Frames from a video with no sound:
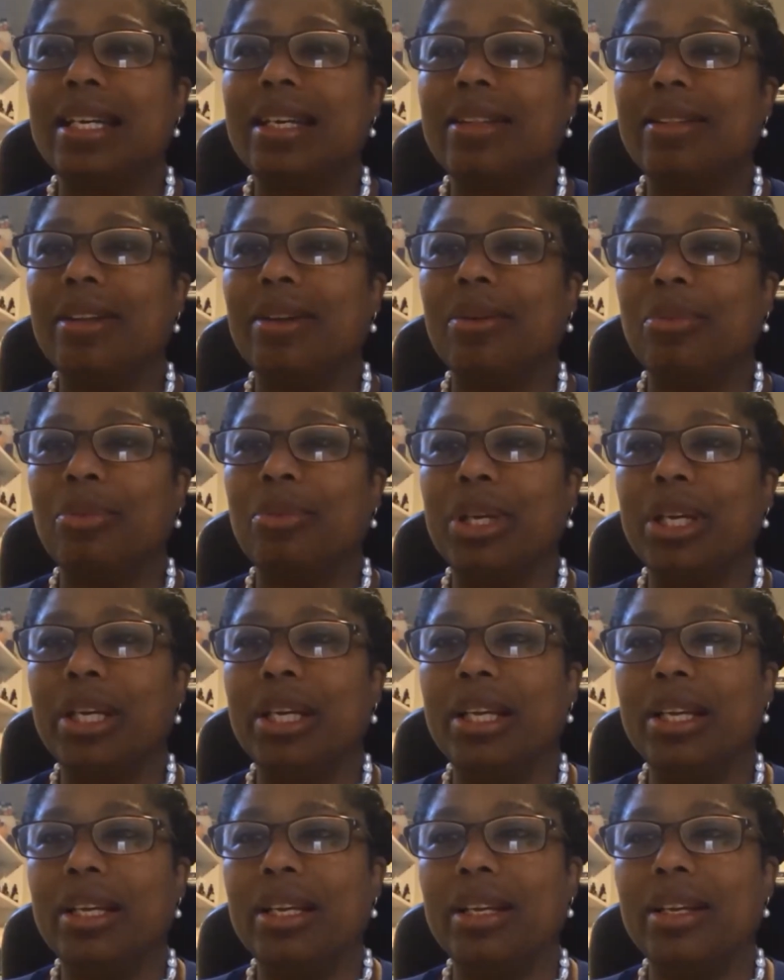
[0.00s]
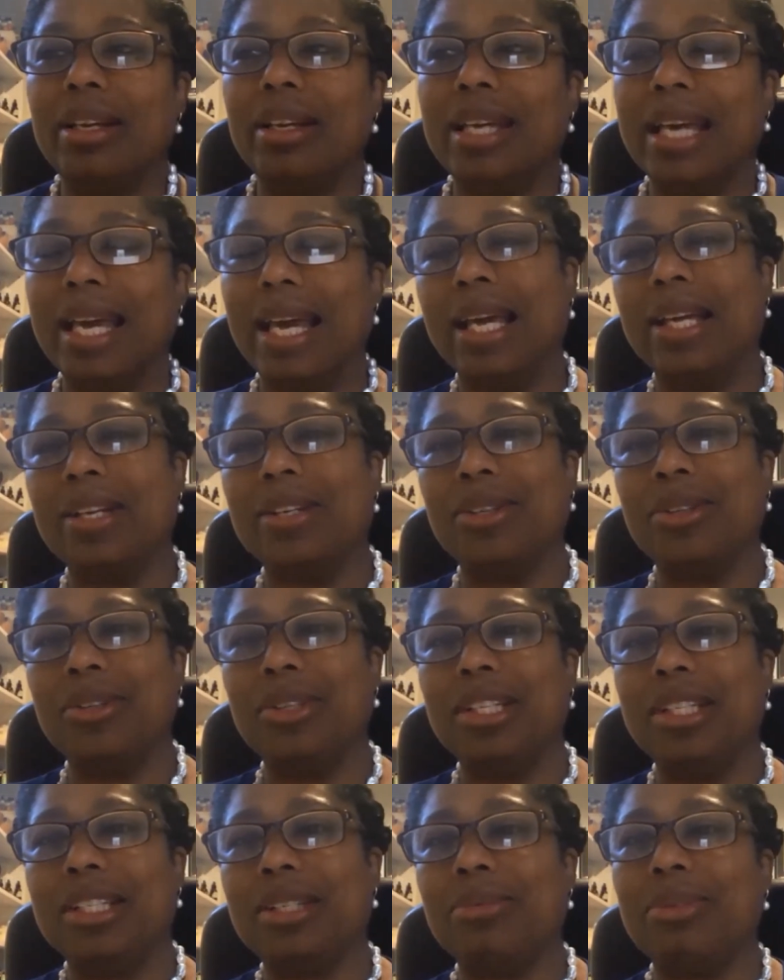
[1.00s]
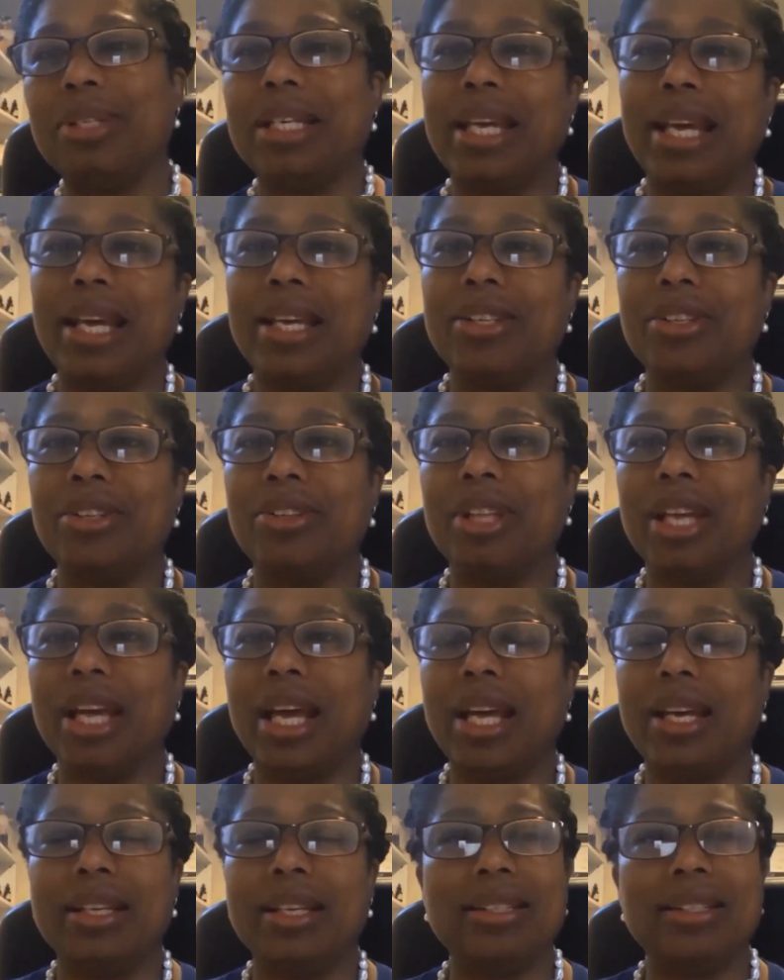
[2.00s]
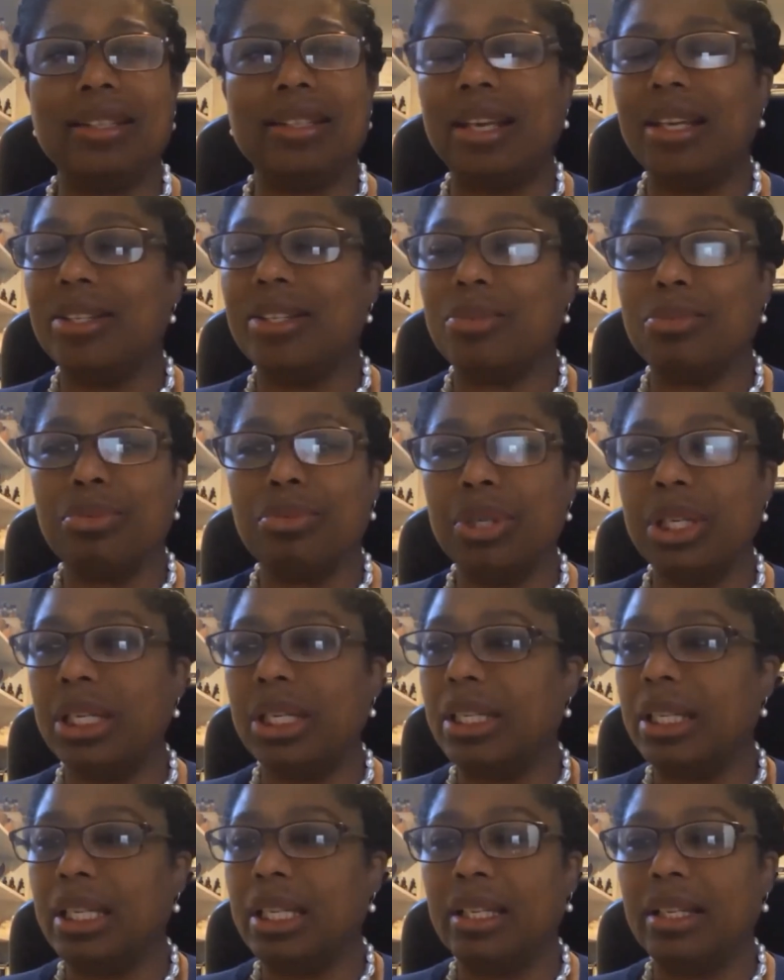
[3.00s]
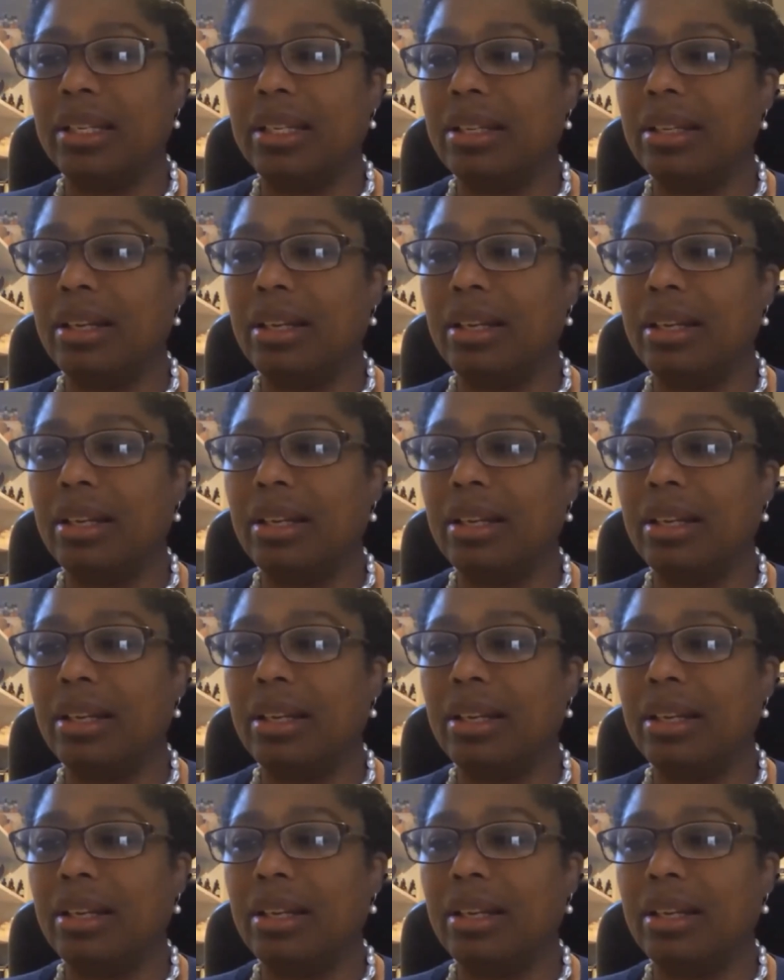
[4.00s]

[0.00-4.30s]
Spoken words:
that we can't do this and we can't do that is really